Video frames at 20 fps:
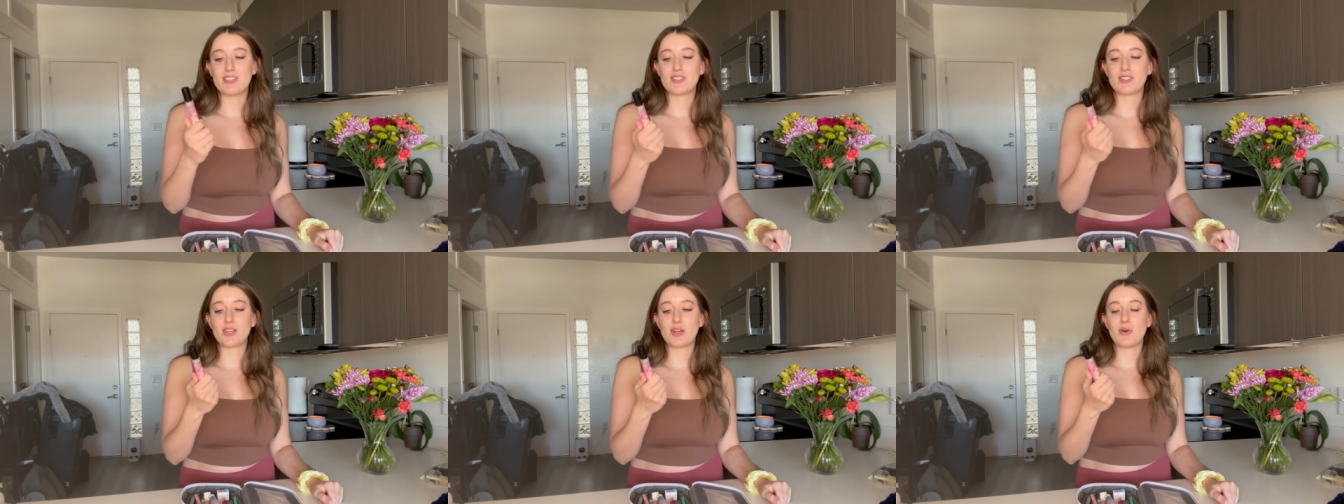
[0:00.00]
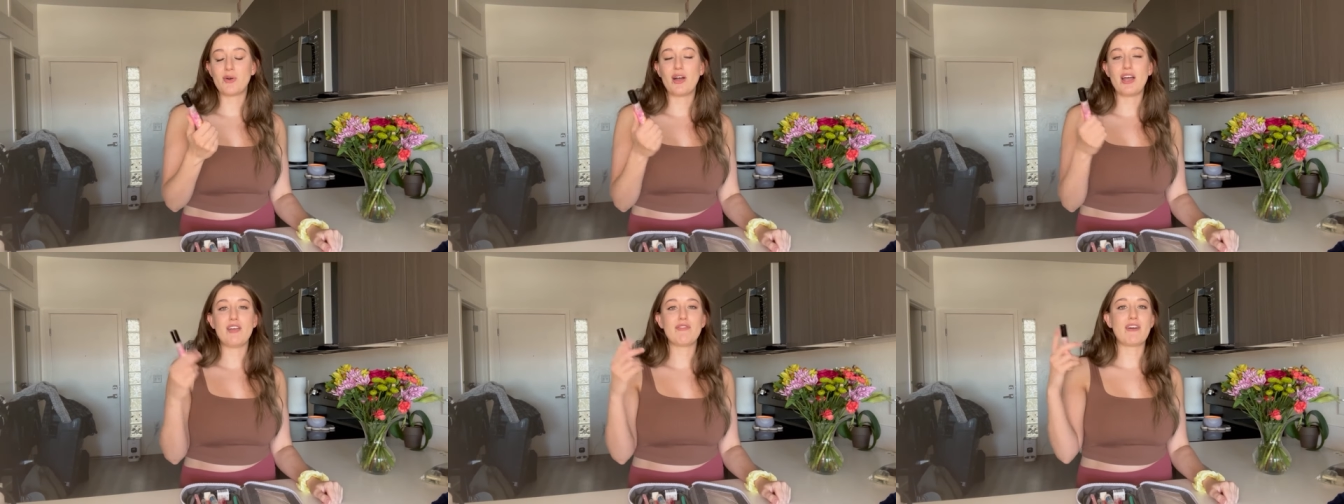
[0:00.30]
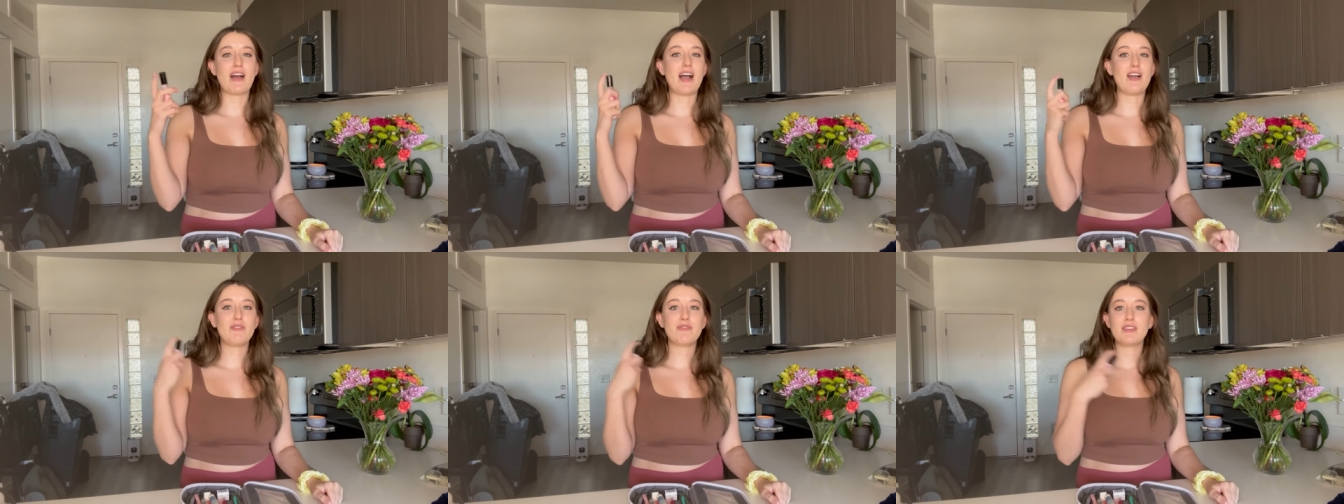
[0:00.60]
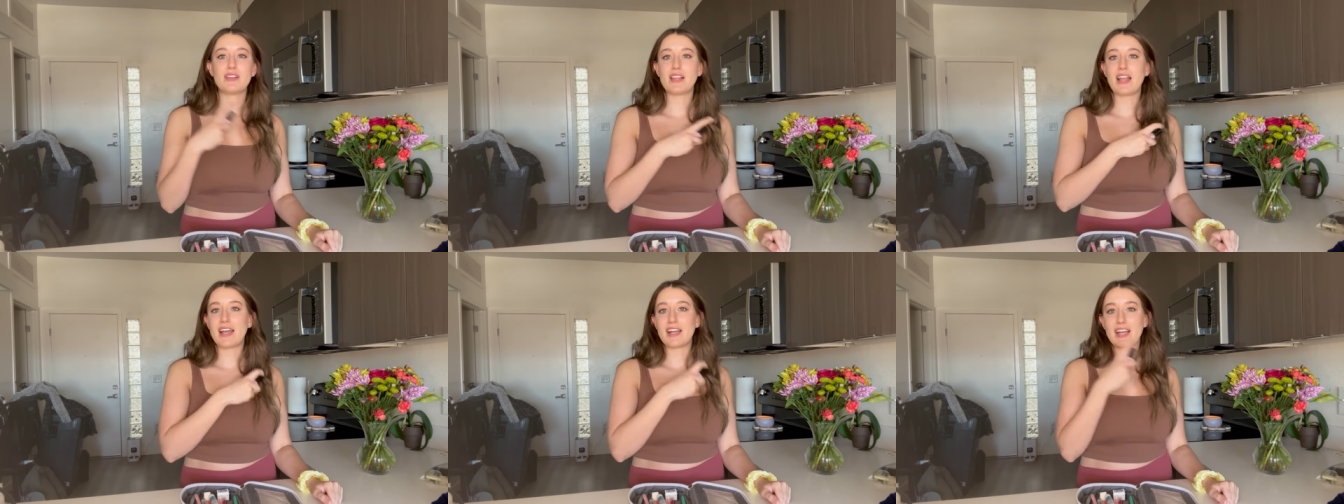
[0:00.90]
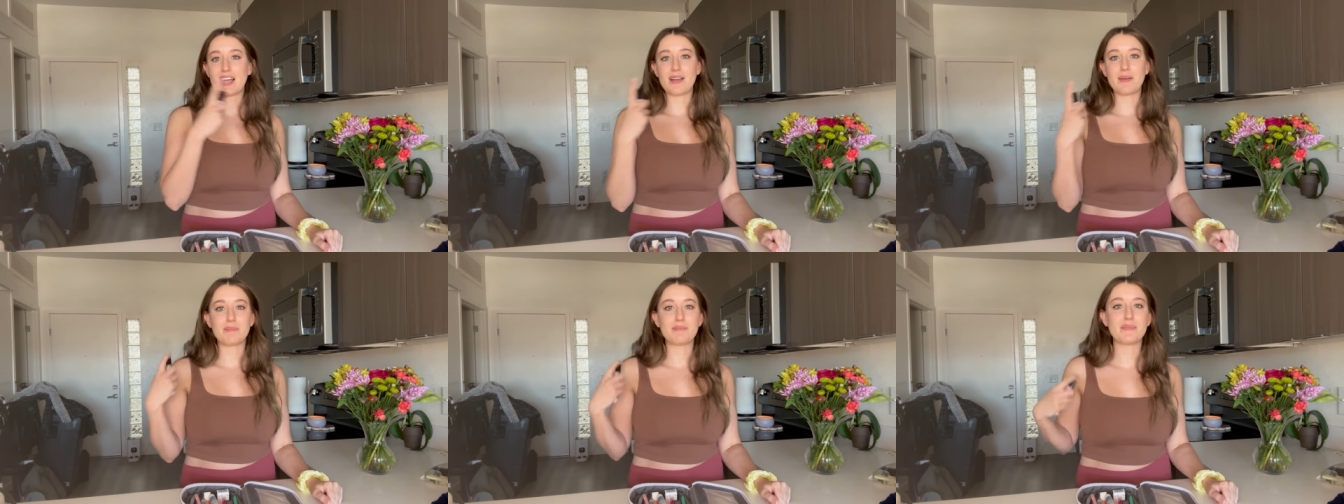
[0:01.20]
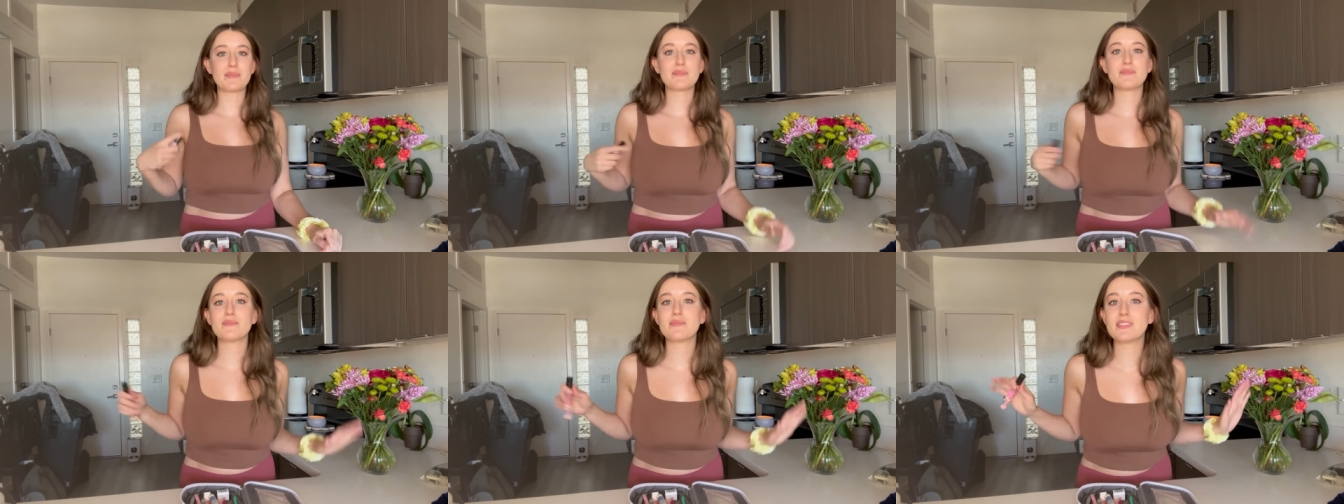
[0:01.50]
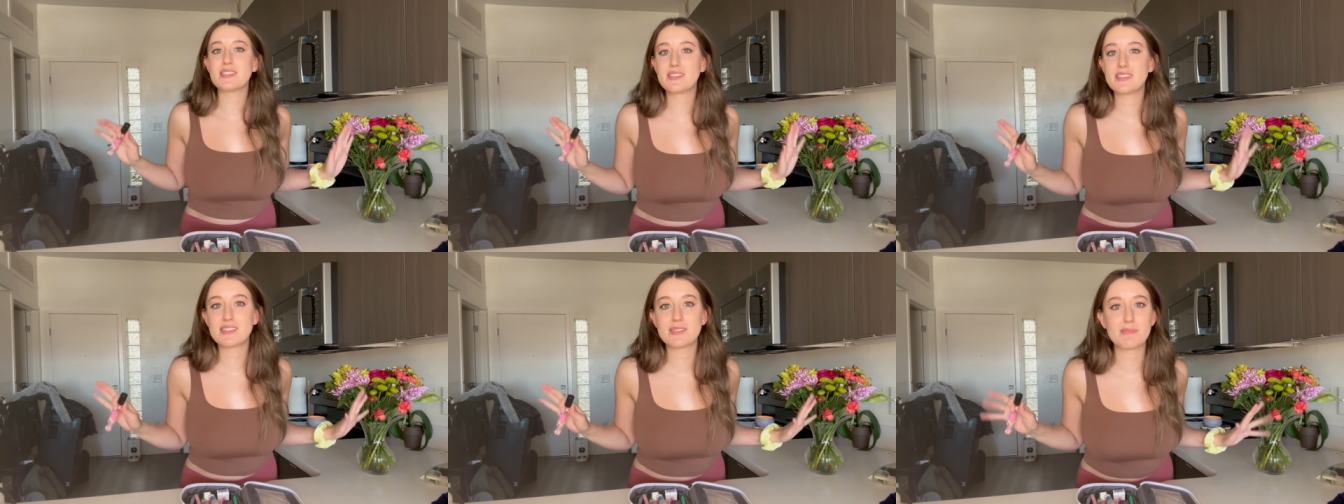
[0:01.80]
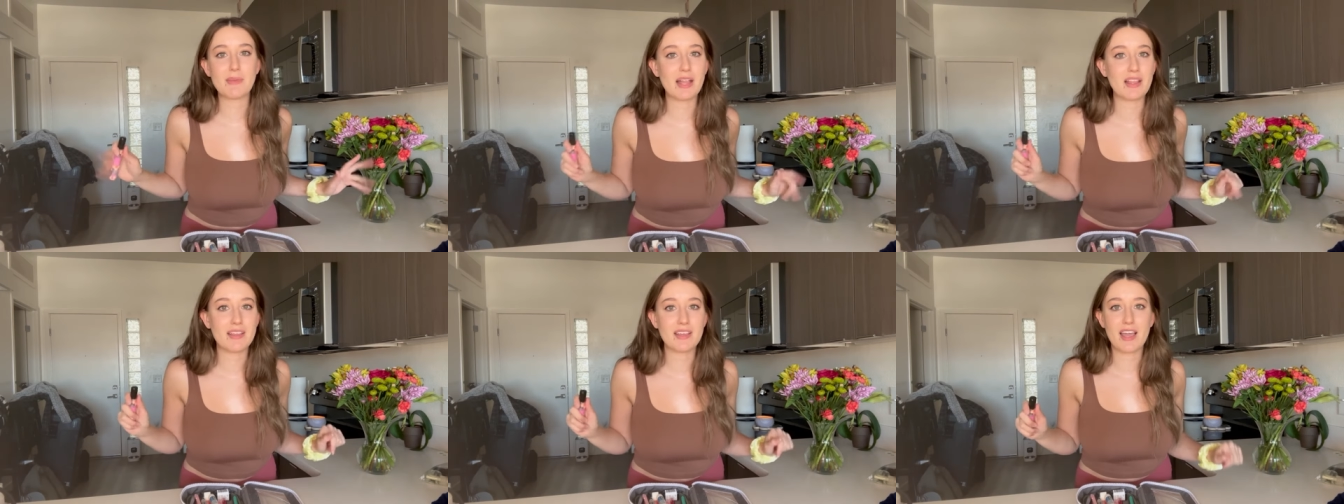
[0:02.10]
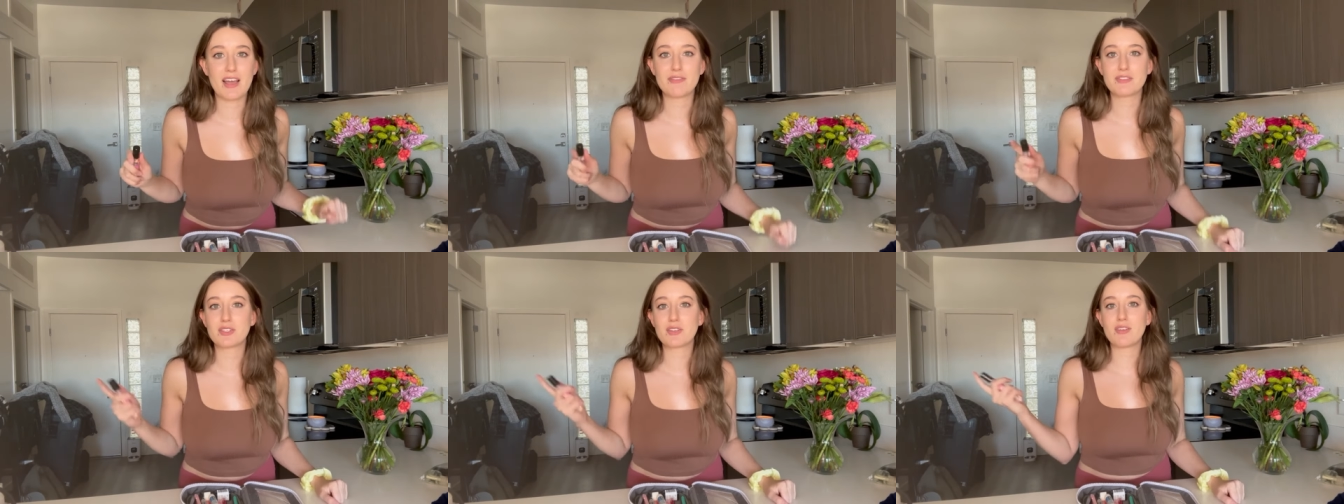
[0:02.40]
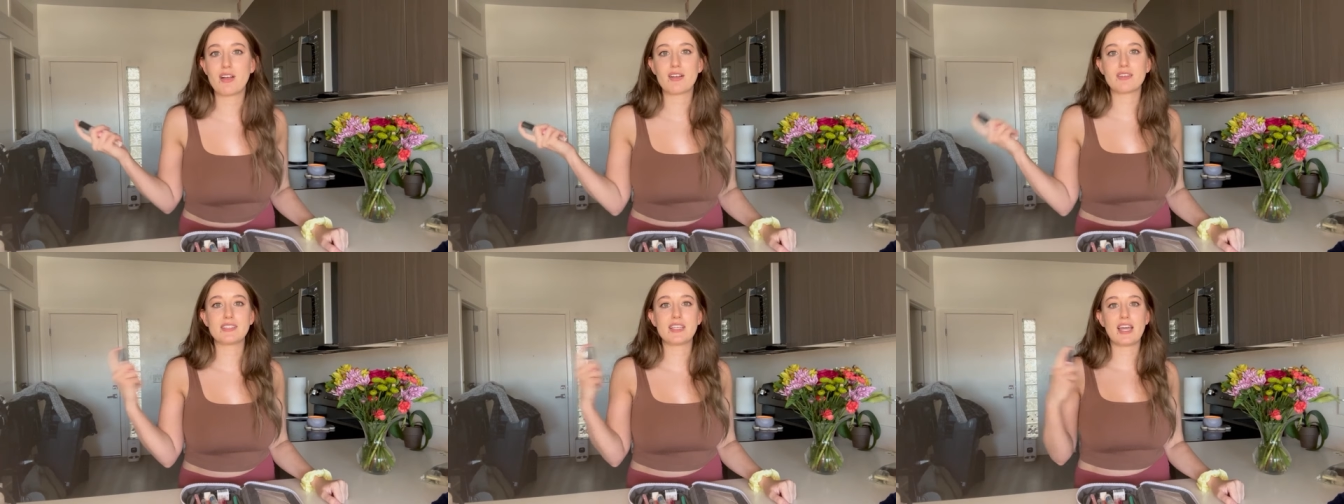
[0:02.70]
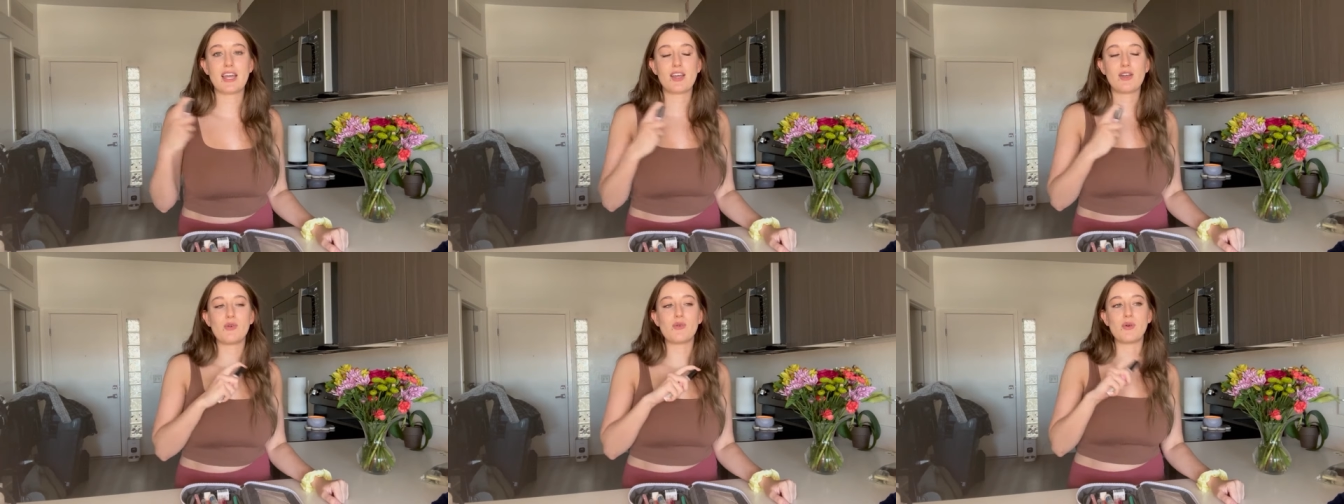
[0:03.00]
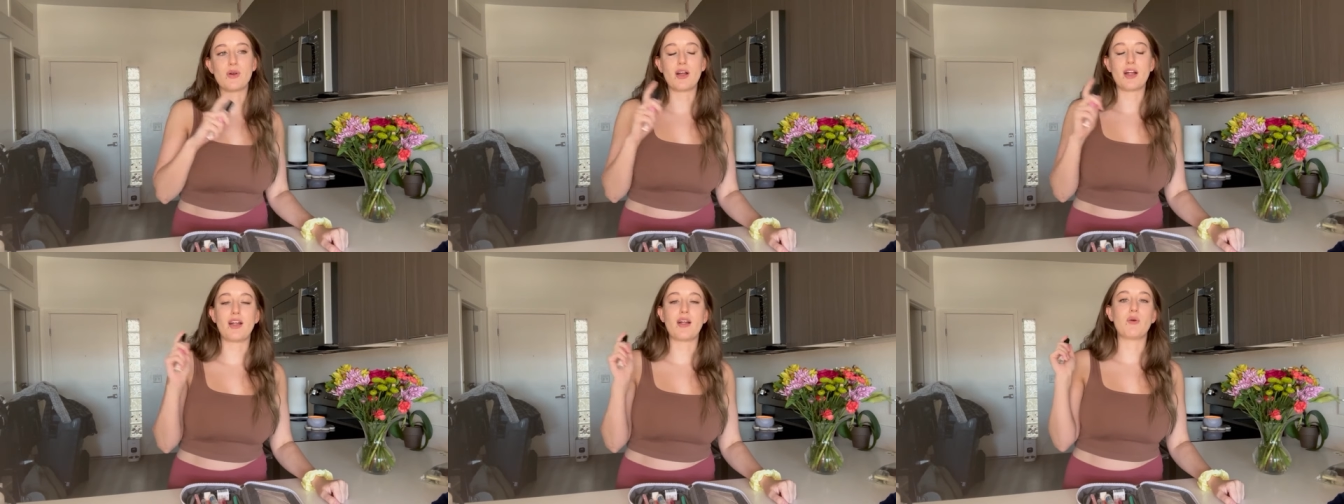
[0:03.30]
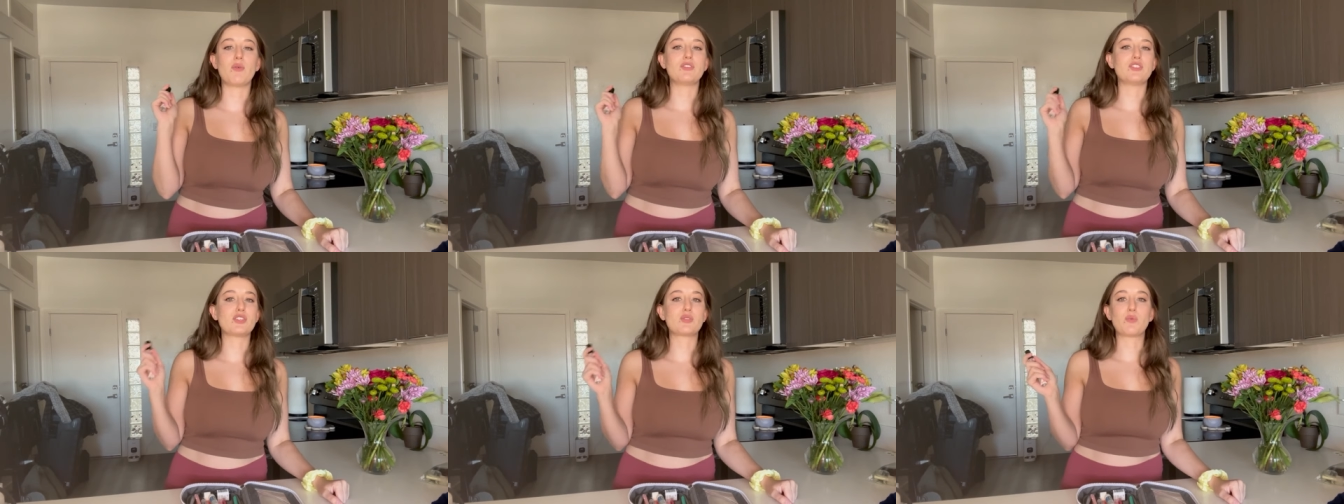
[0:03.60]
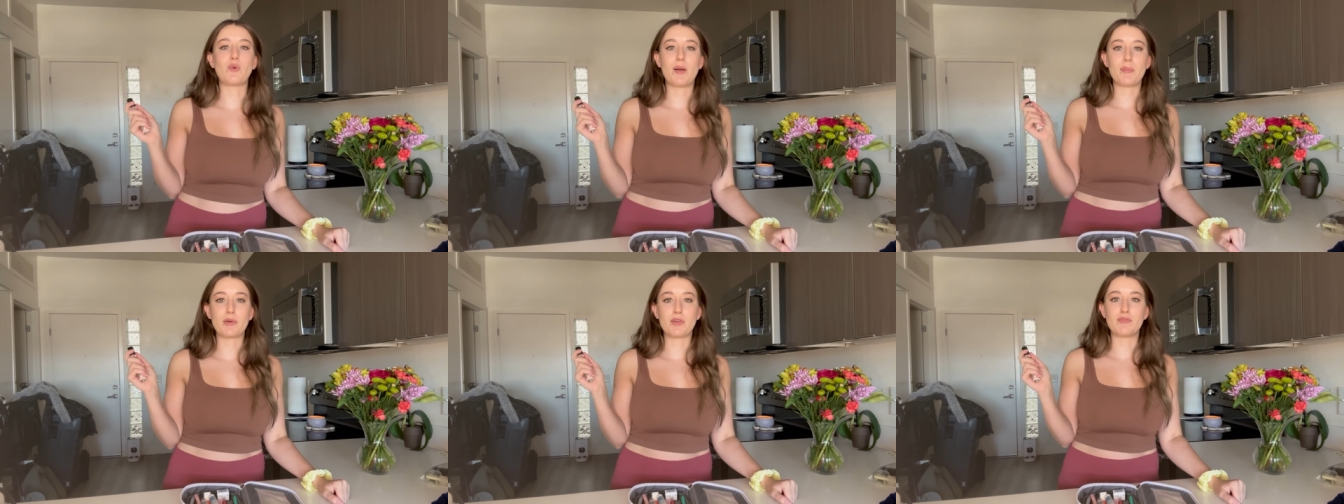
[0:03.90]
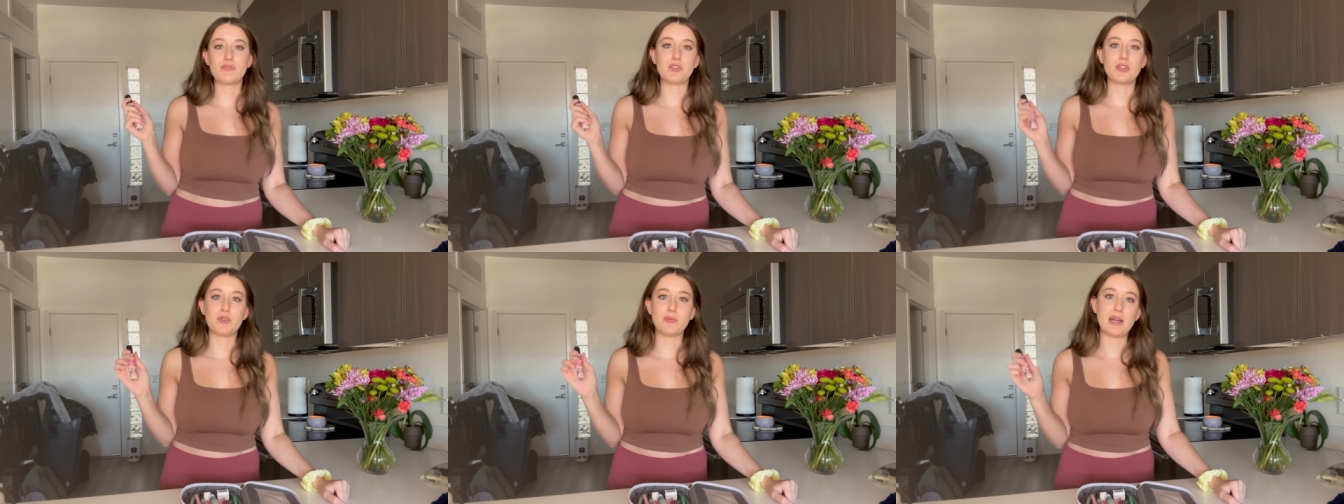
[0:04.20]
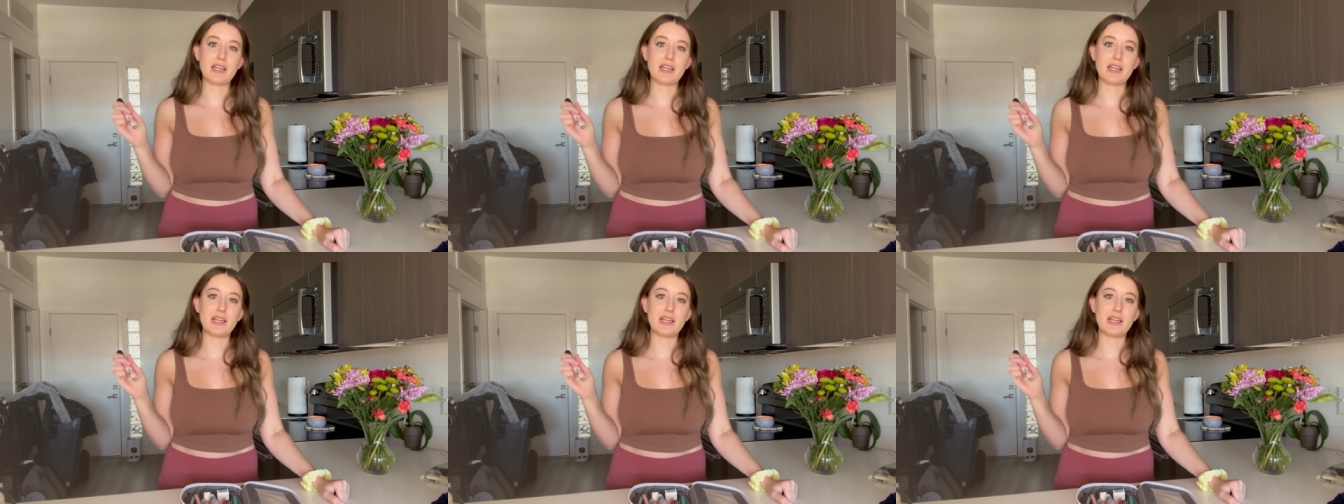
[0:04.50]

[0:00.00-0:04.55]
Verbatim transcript: So if I feel like I'm smelly after a long day or just want perfume,